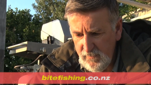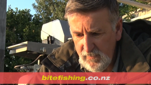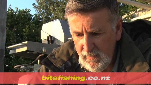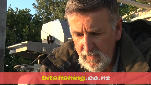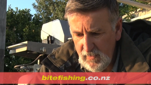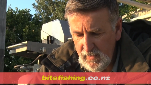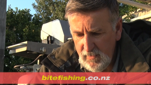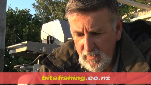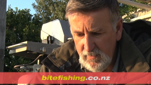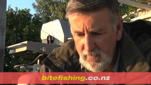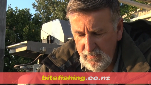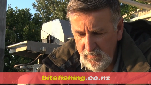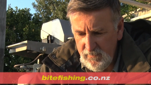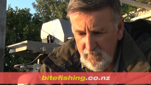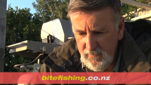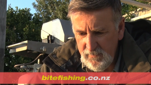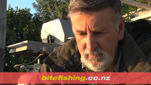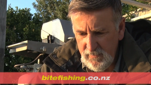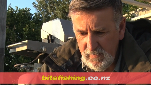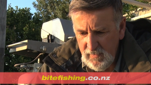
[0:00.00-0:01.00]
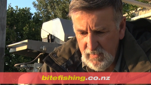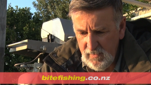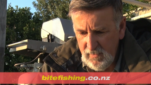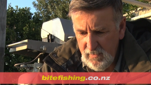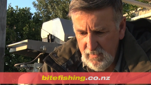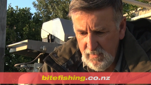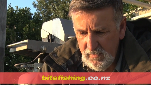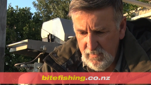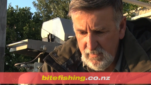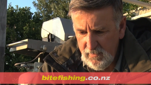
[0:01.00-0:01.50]

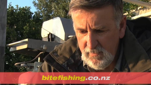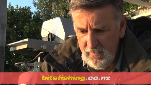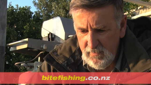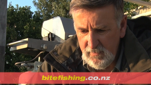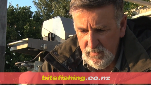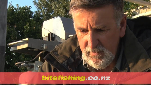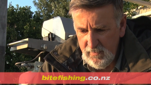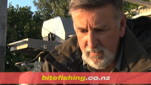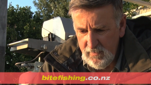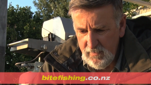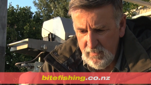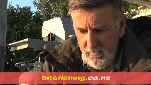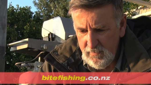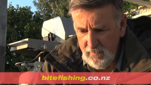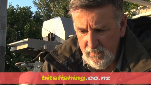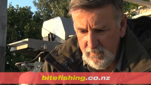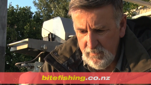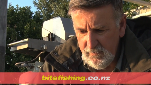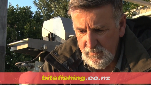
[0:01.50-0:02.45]
(no one is talking)